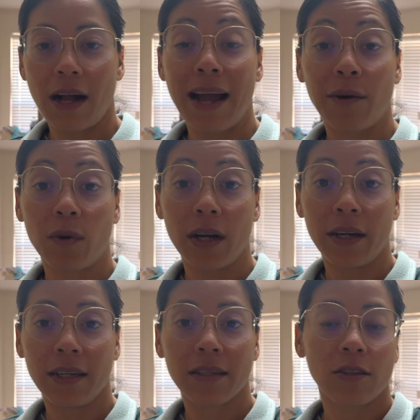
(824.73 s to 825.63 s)
I
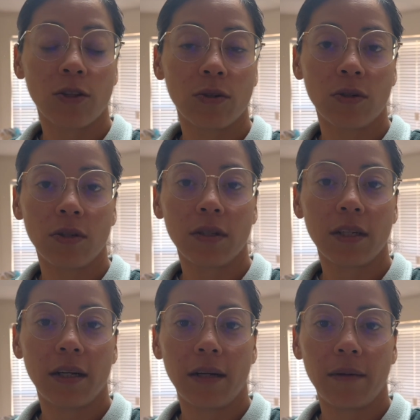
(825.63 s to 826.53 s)
Run is a
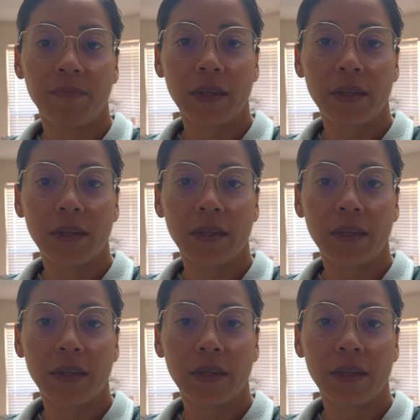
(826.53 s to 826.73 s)
local